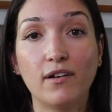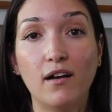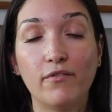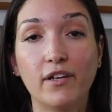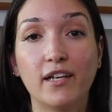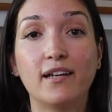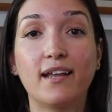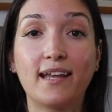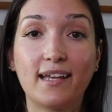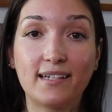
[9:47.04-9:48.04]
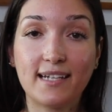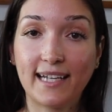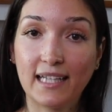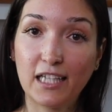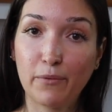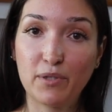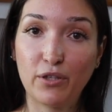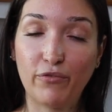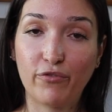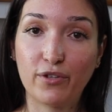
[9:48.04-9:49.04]
of it, and I can link it
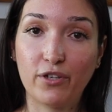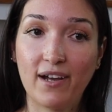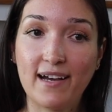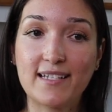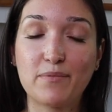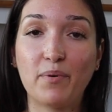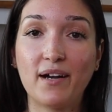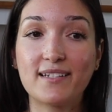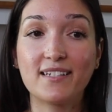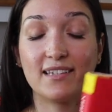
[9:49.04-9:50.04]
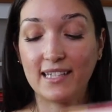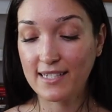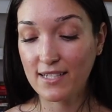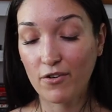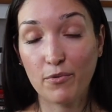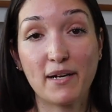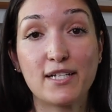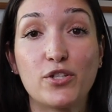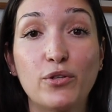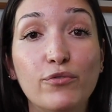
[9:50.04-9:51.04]
below for you guys. But these are my
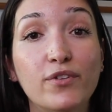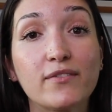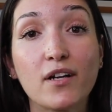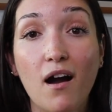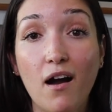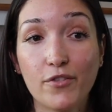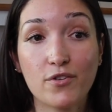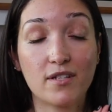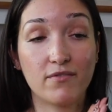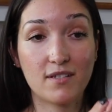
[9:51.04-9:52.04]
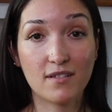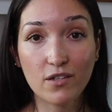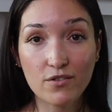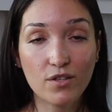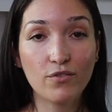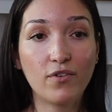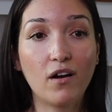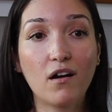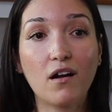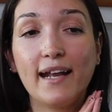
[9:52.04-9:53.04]
two favorite authors of this year so
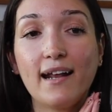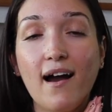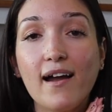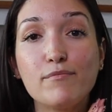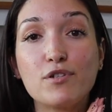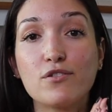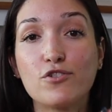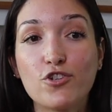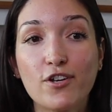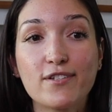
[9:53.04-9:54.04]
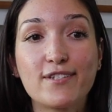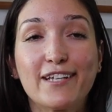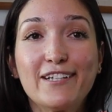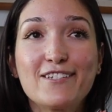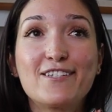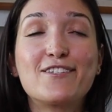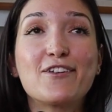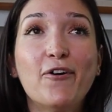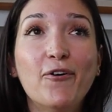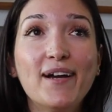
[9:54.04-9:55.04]
far, and I'm just
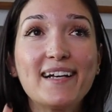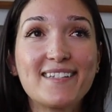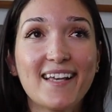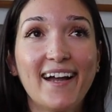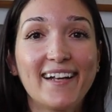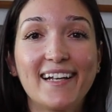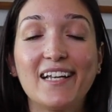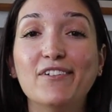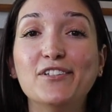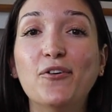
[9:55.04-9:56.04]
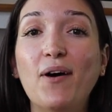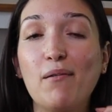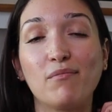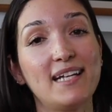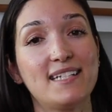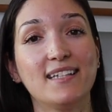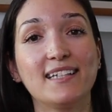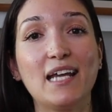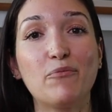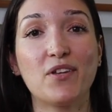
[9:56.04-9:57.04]
so excited, even though I'm late to the
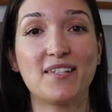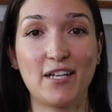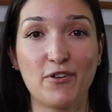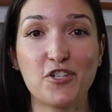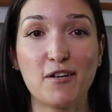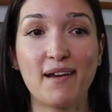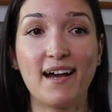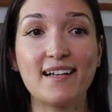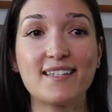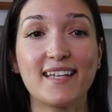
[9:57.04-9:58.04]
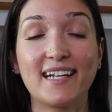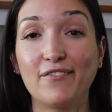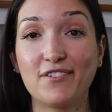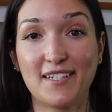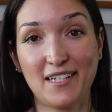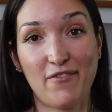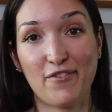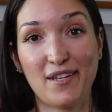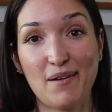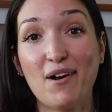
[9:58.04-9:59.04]
game with Sarah J Maas, that I've
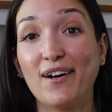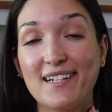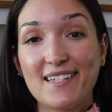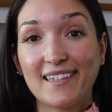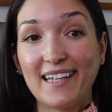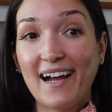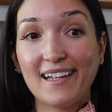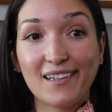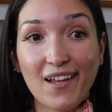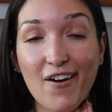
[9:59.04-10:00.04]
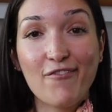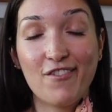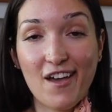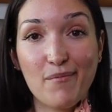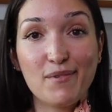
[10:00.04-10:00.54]
discovered them. Honestly, I love them